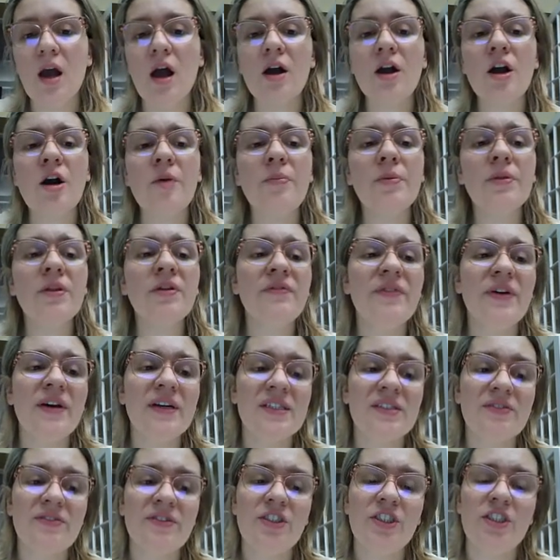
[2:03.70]
a couple of
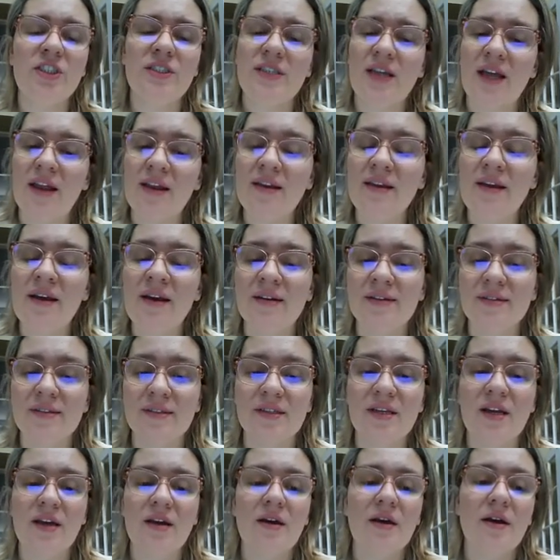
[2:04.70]
SVGs, and
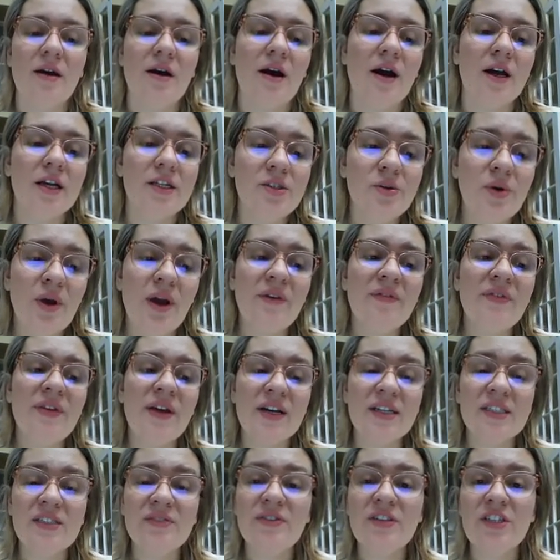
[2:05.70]
yes, I do have the
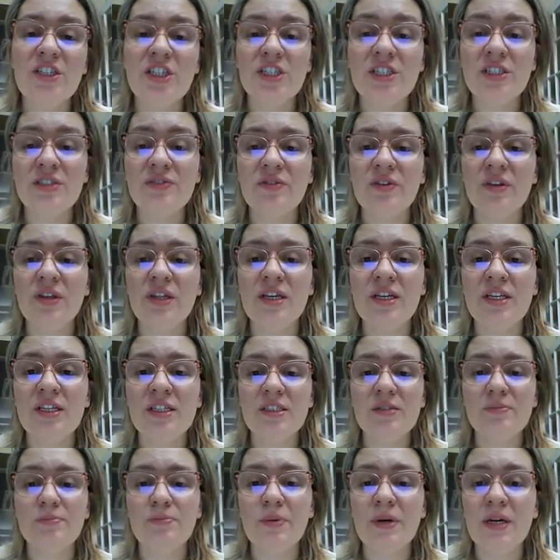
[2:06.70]
SVGs for
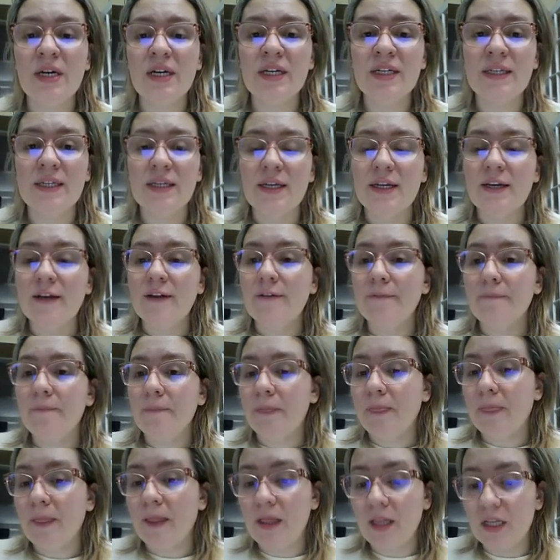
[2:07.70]
these, but
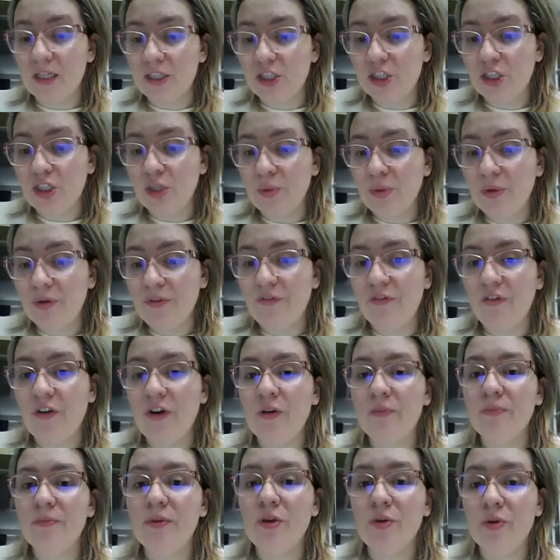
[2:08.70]
let's do it
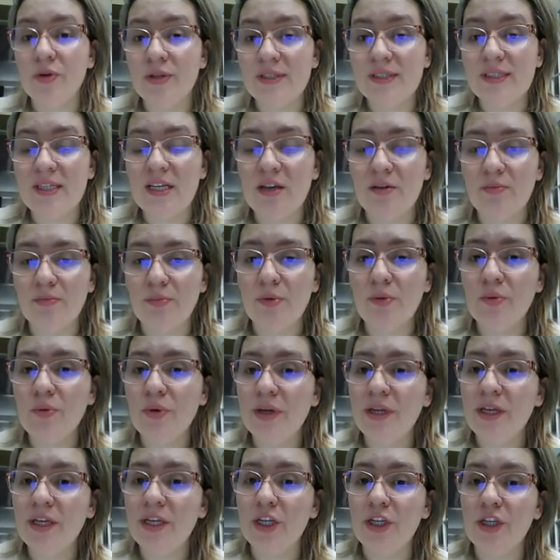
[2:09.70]
from your
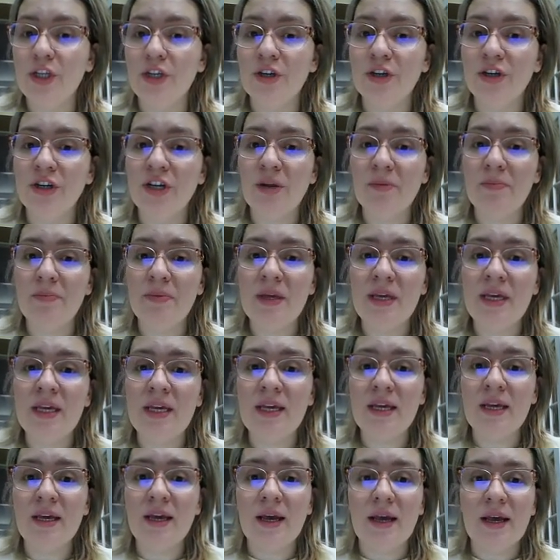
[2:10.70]
standpoint. You're going to
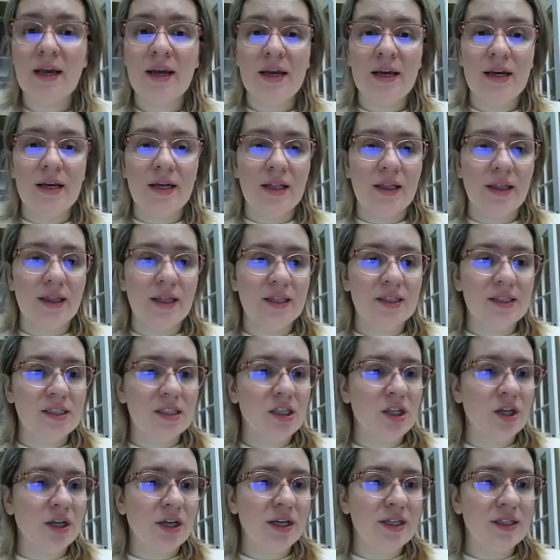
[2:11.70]
be,
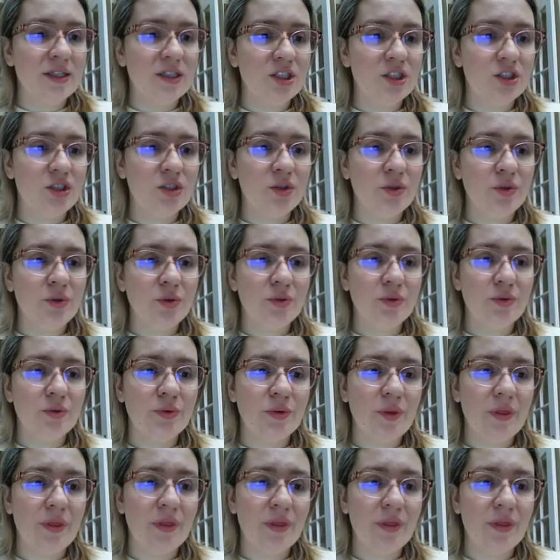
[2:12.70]
let's look into